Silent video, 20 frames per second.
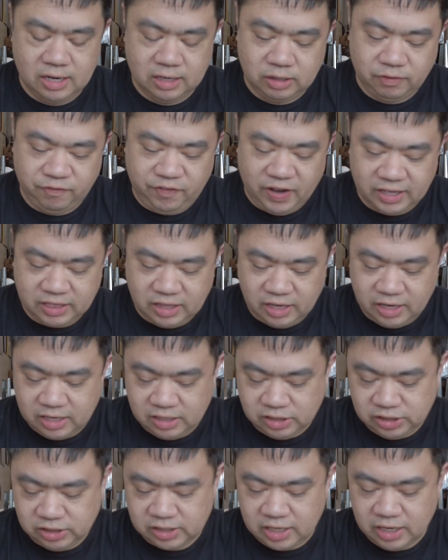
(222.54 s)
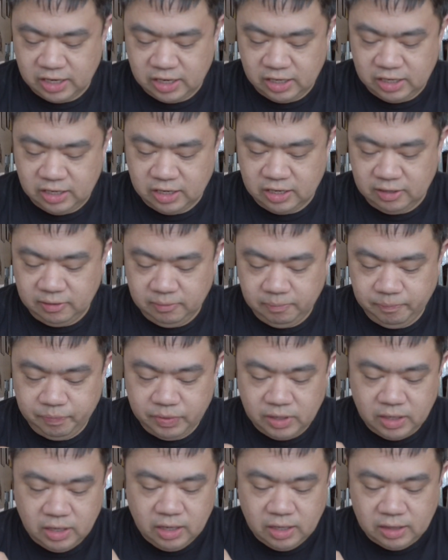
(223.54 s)
the fact that I could just get it here,
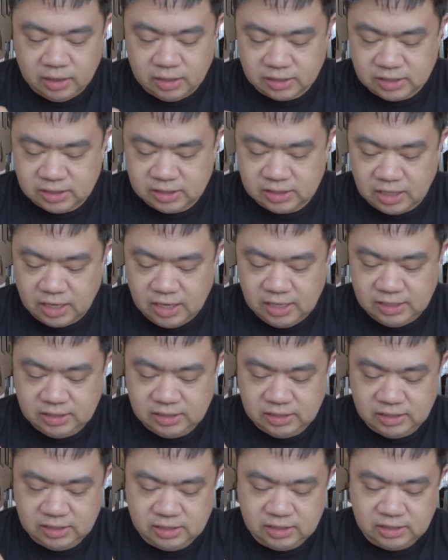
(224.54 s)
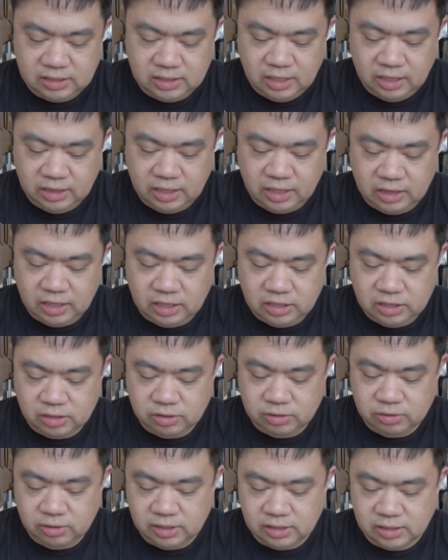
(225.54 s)
the sauce that they
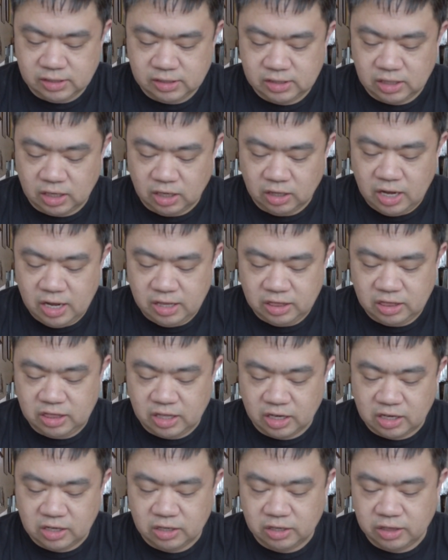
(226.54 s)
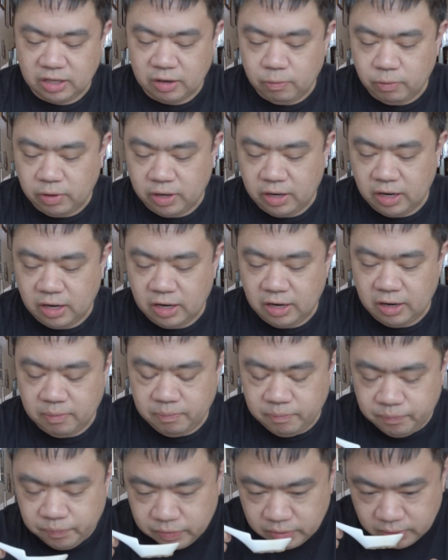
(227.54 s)
do is a lot thicker than what
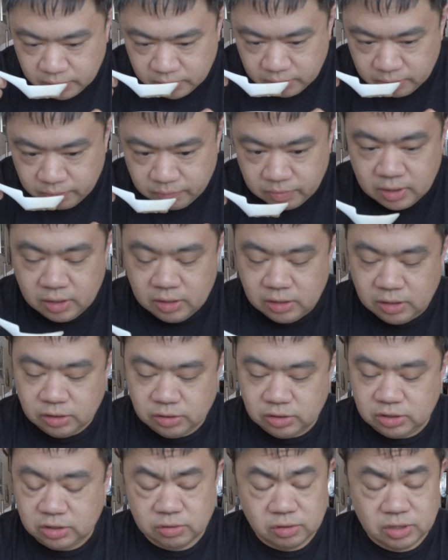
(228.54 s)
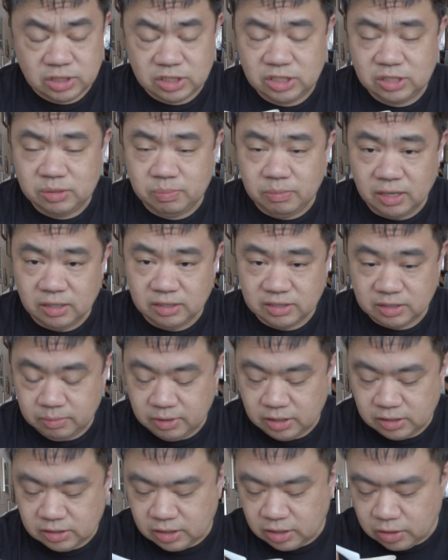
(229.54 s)
I'm used to. It smells
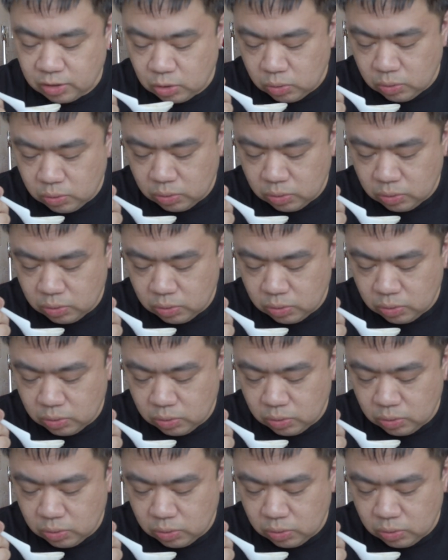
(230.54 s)
amazing.